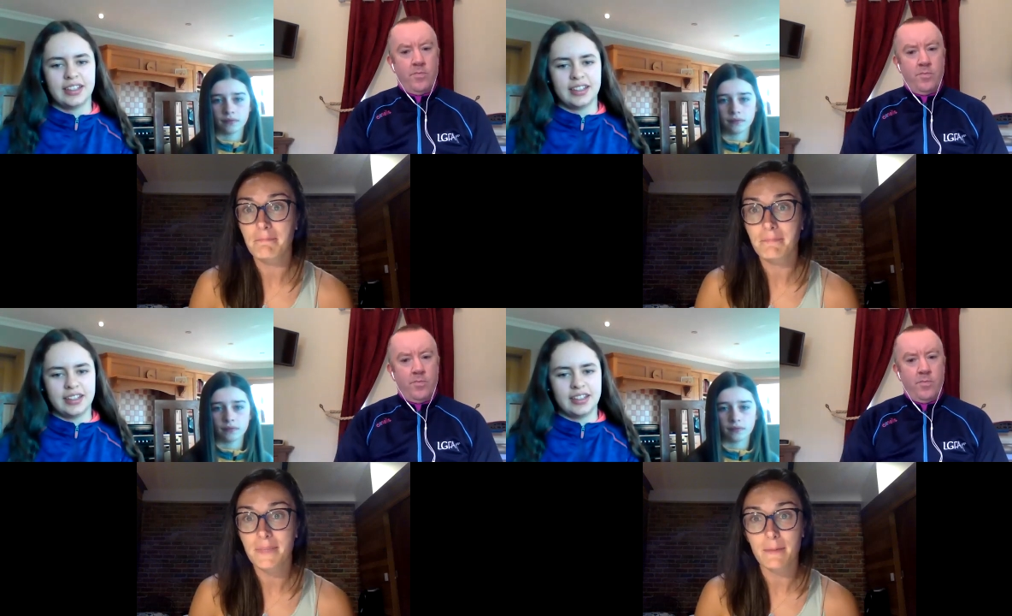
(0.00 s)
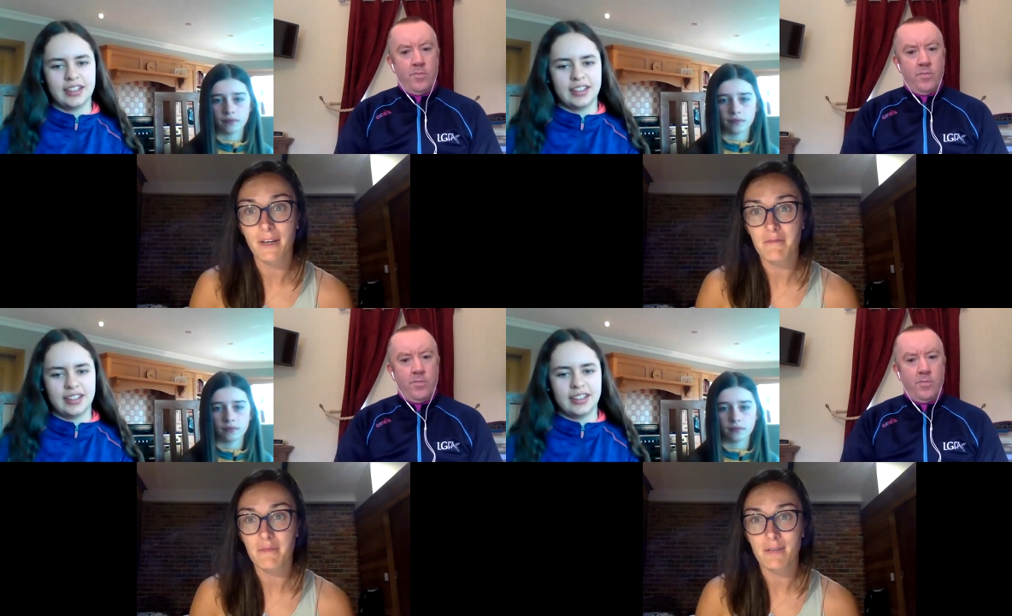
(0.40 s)
Speaker 1: people
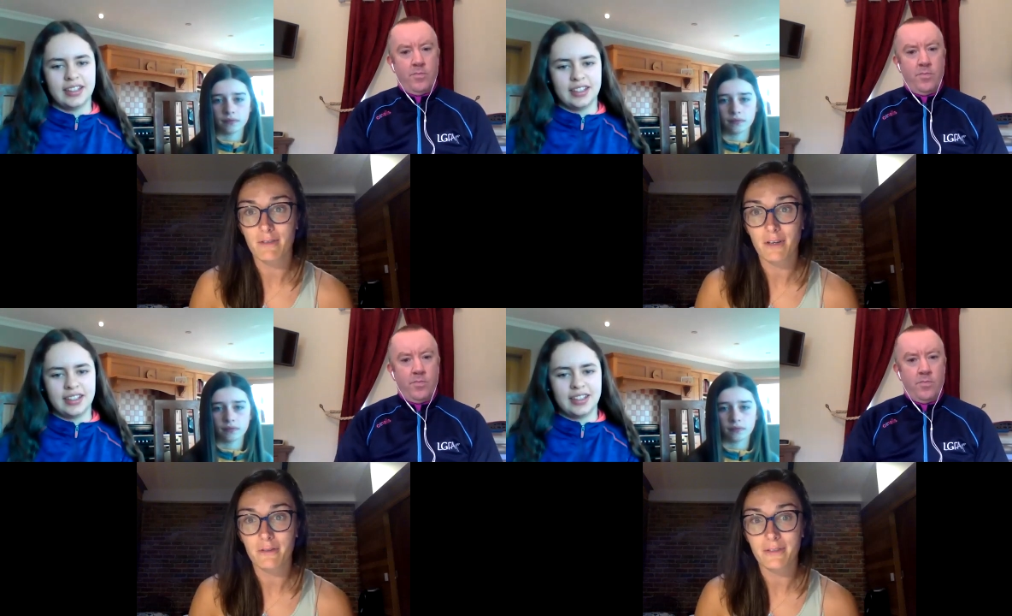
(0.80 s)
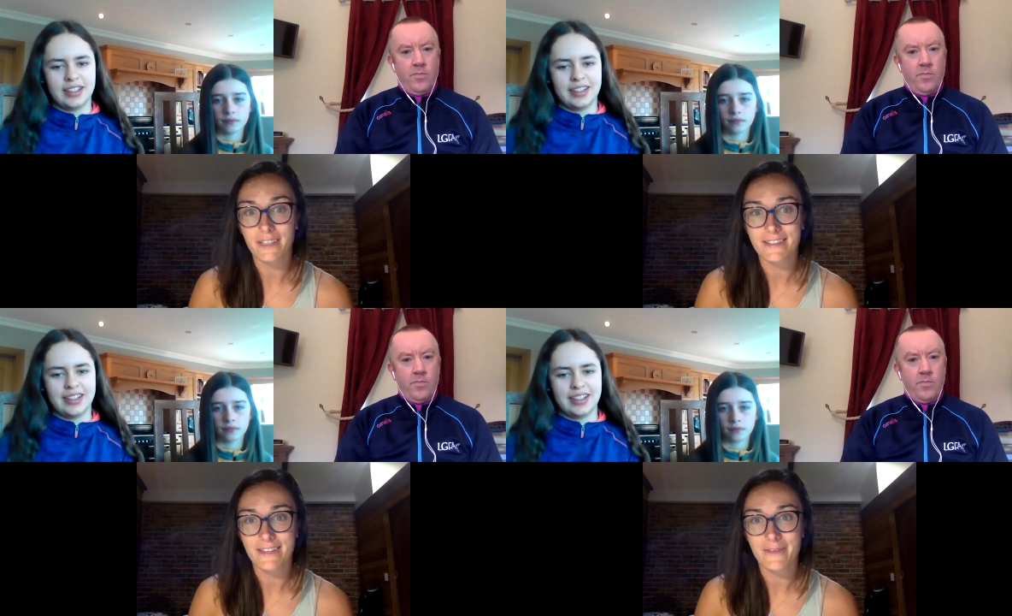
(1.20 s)
I've been involved with
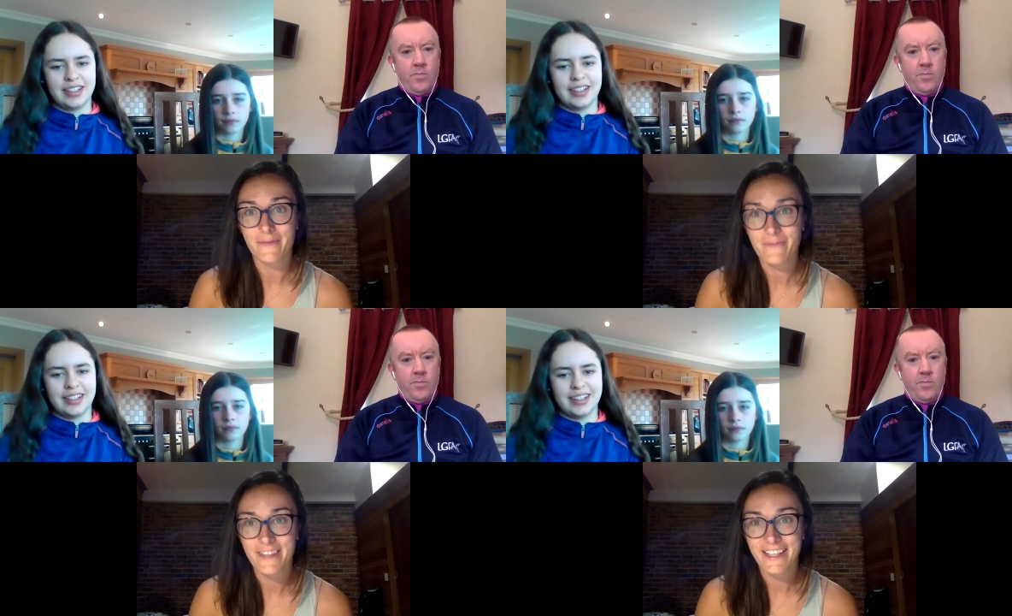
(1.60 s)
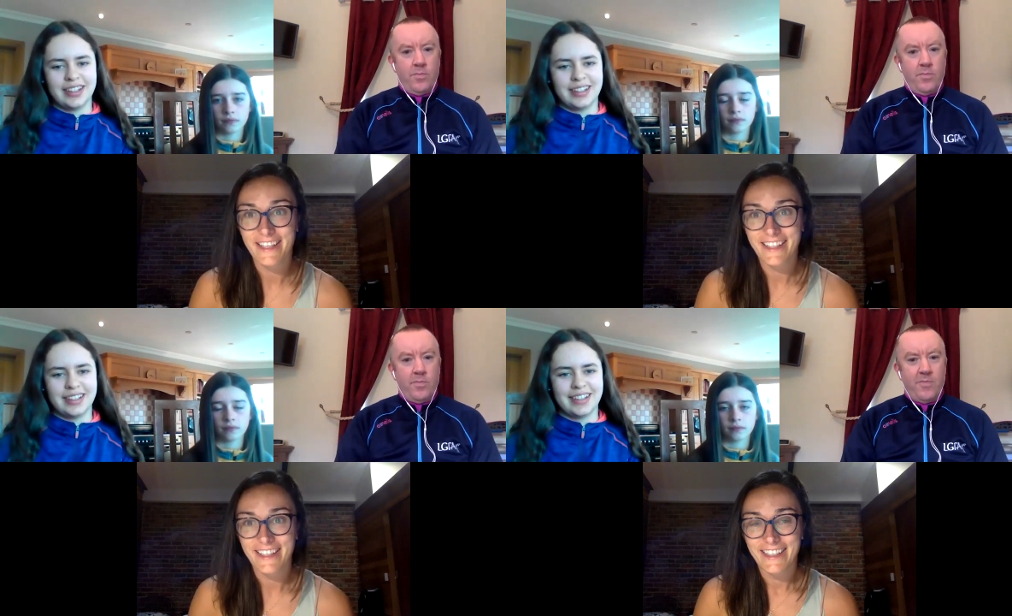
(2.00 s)
so
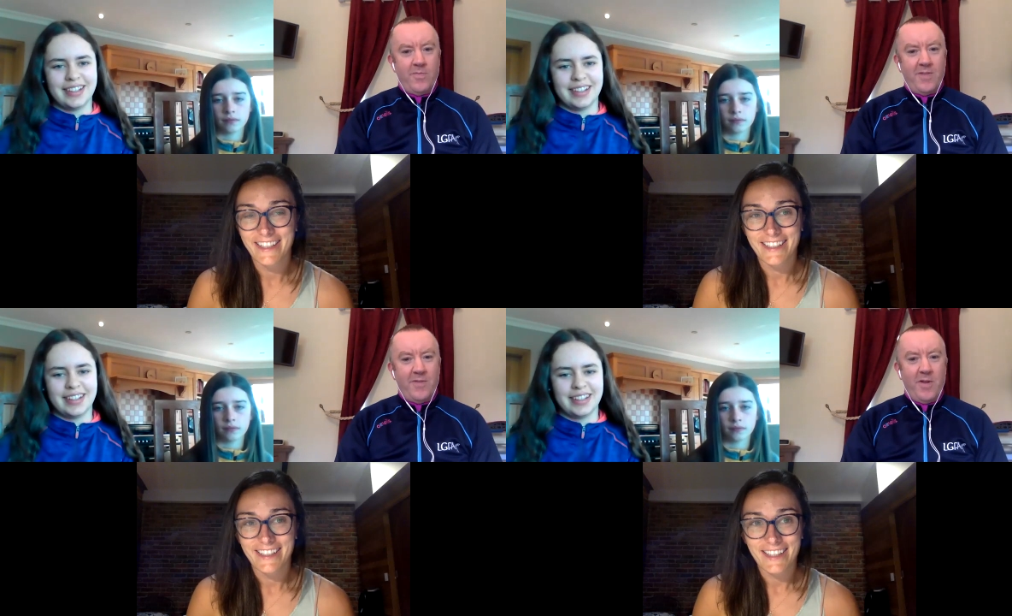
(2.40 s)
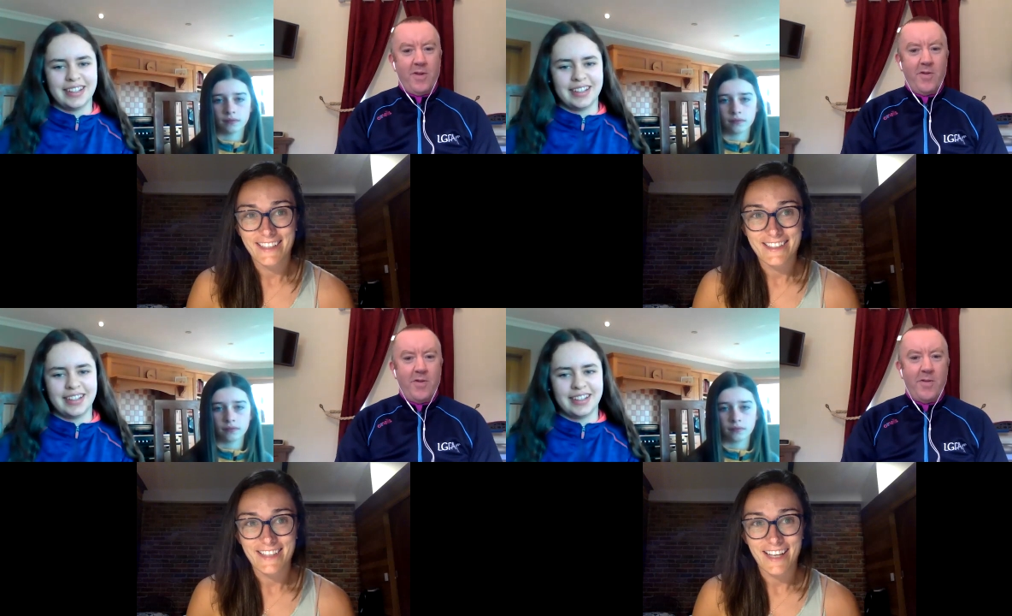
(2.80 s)

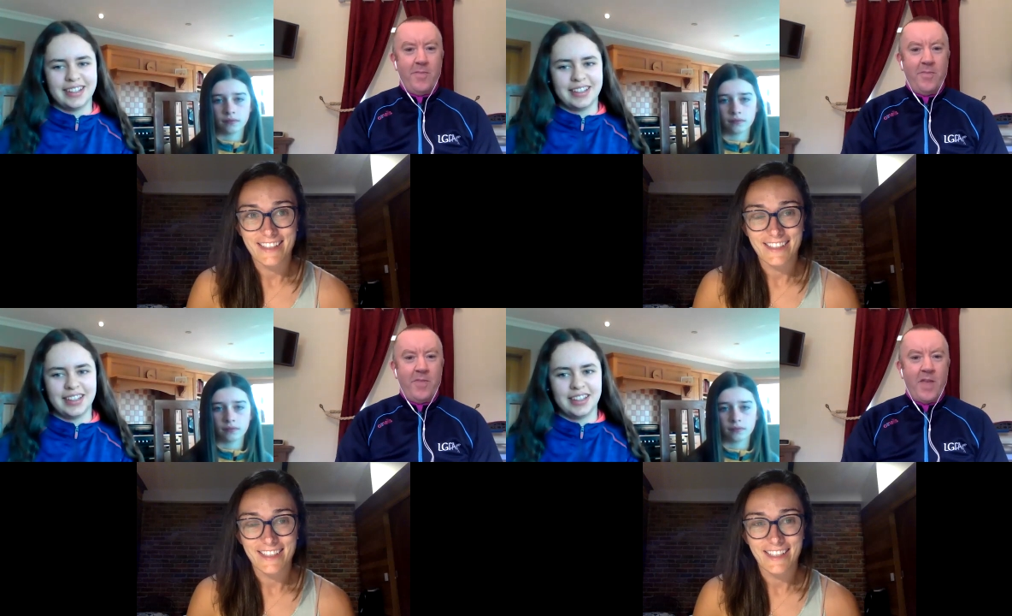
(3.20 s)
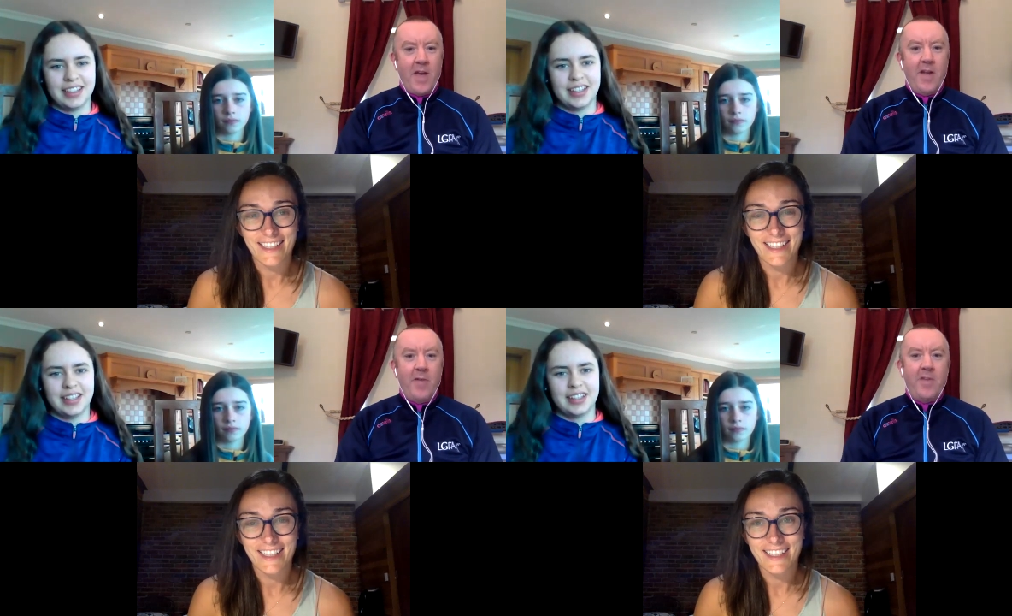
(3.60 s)
Speaker 2: very good that.
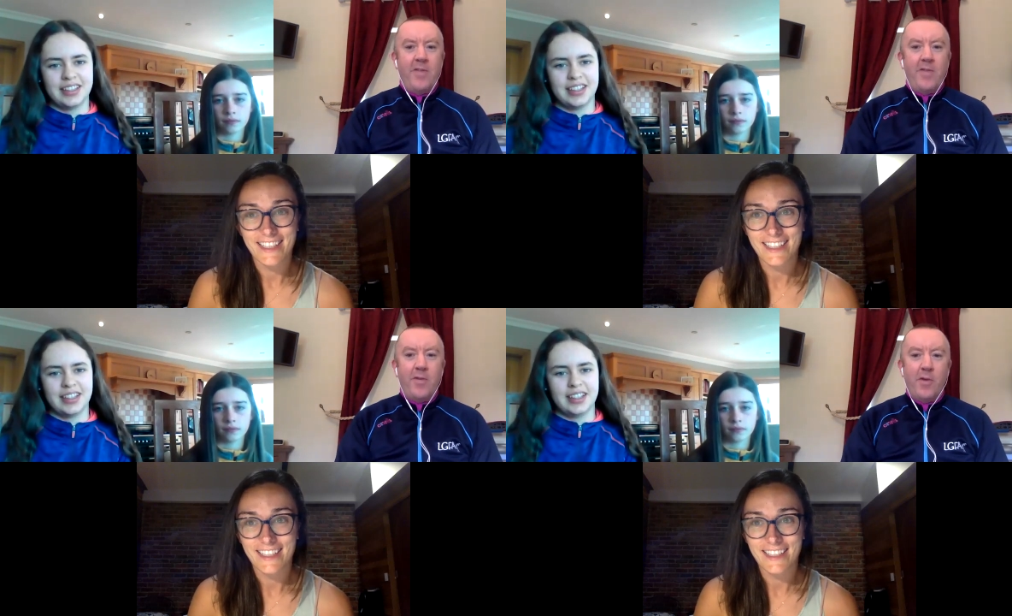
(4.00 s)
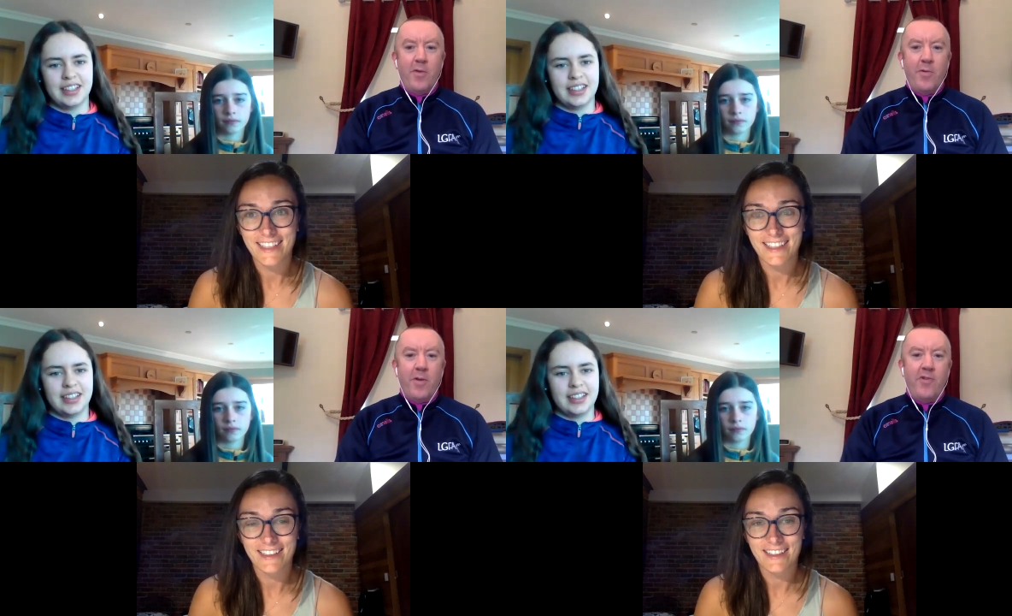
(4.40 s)
and Louise have you
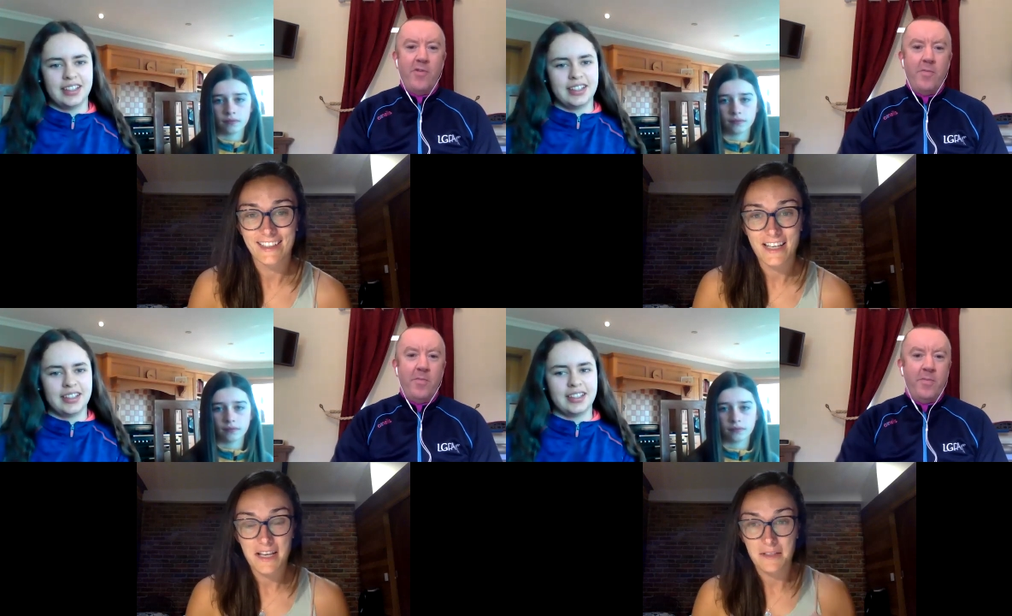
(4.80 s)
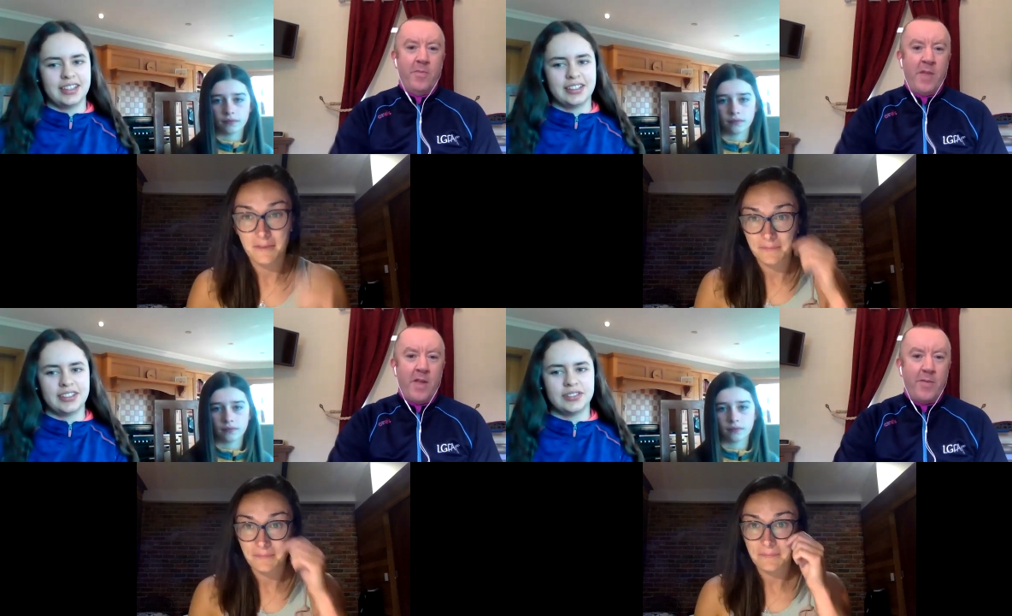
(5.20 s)
one question
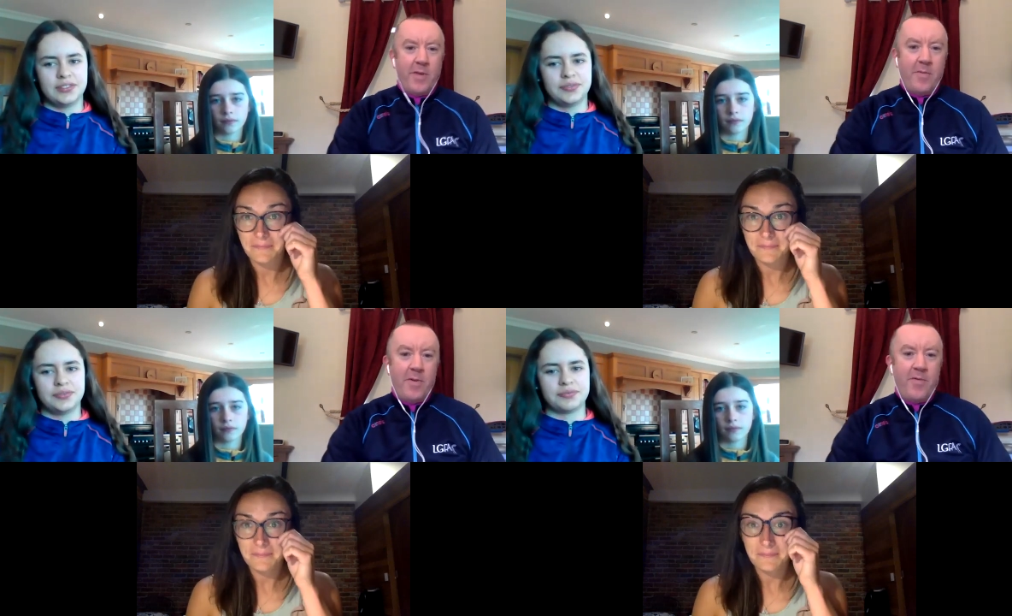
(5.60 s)
as well